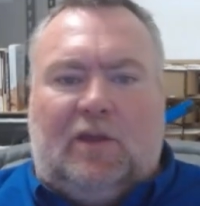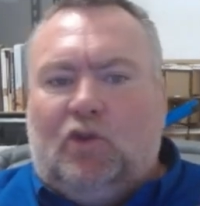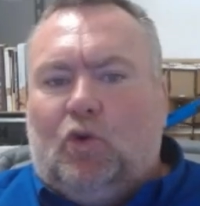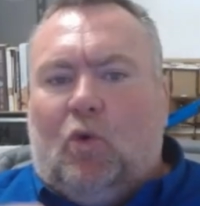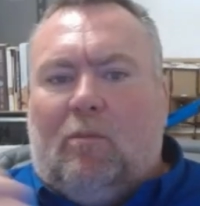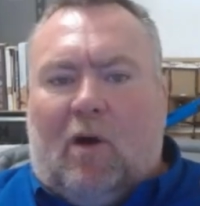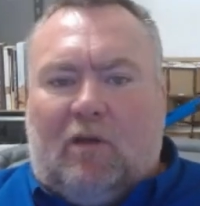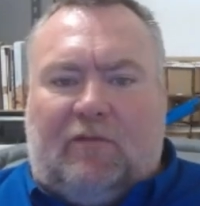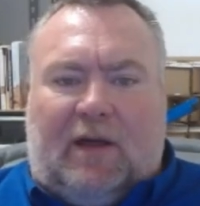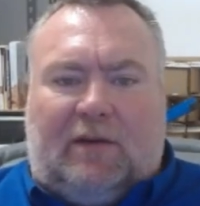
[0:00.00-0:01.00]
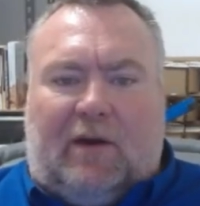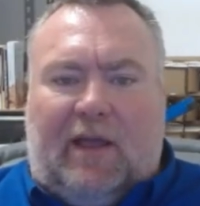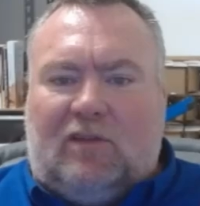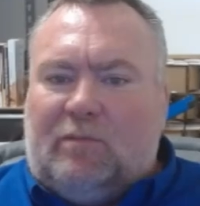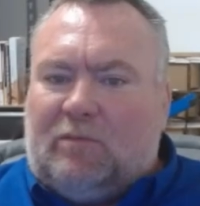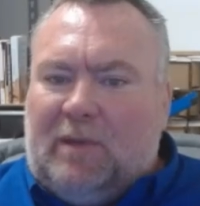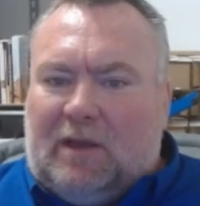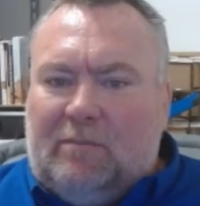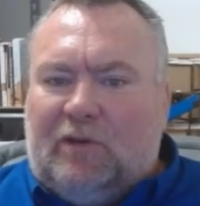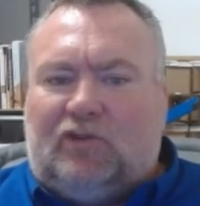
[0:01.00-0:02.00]
new or modified cranes must be
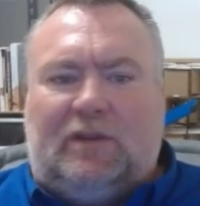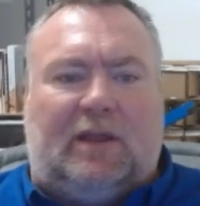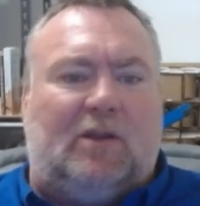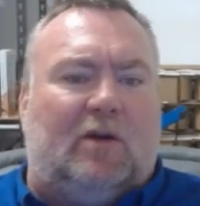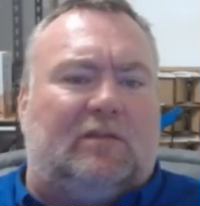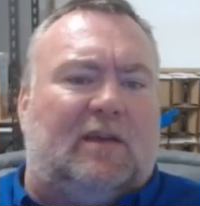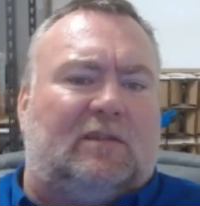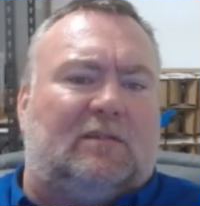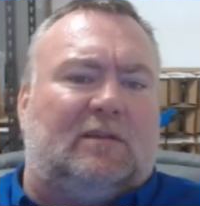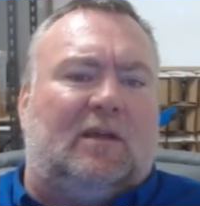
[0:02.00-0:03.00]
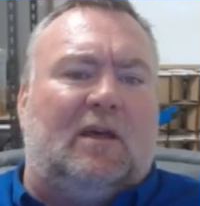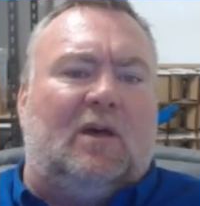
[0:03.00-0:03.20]
commissioned and load tested.